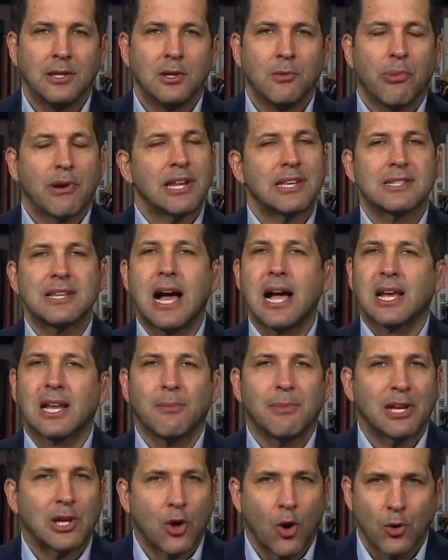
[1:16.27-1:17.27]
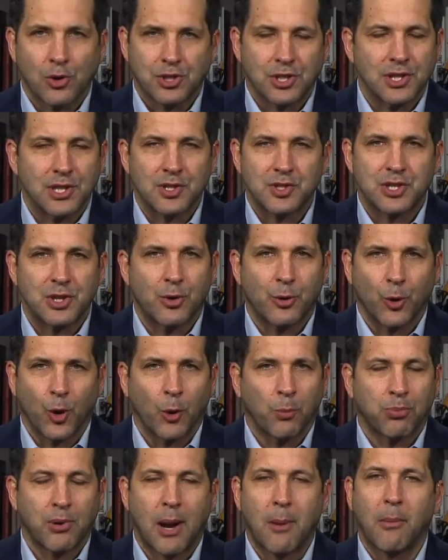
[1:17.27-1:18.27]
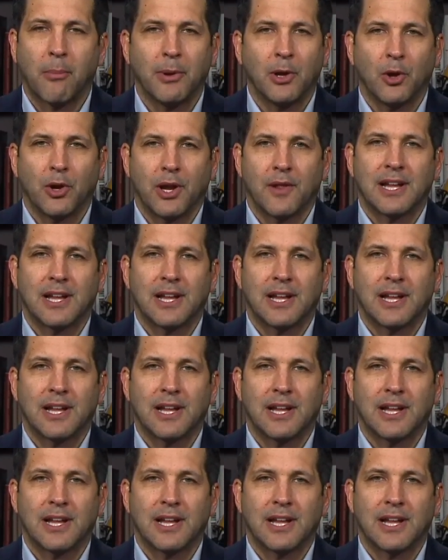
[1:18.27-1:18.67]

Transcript: But he's not going to be coaching this year in all probability.